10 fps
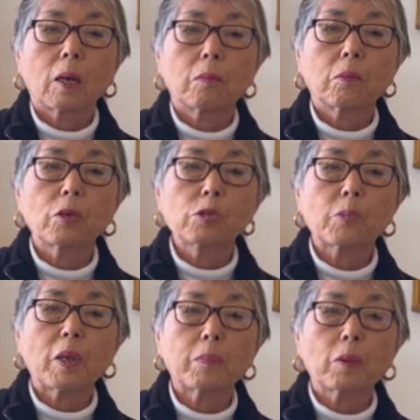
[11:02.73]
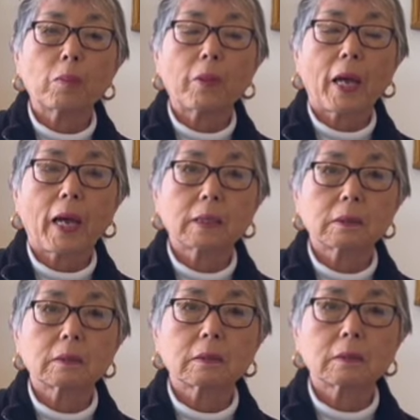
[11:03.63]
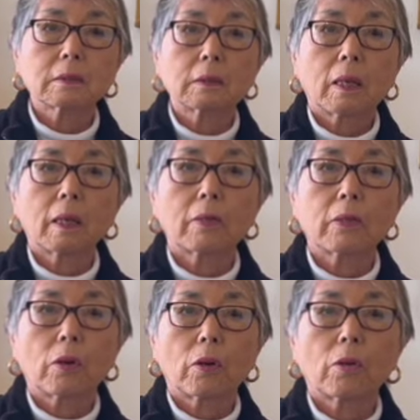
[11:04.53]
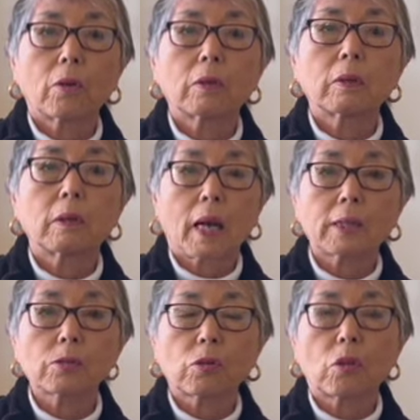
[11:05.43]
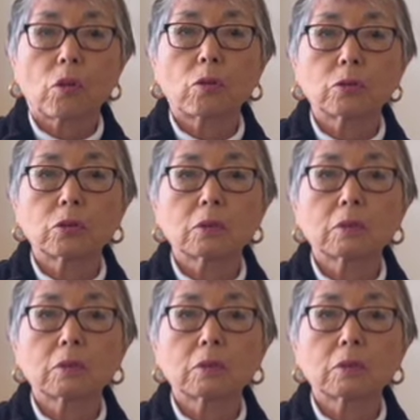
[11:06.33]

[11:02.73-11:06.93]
most people packed their nice clothes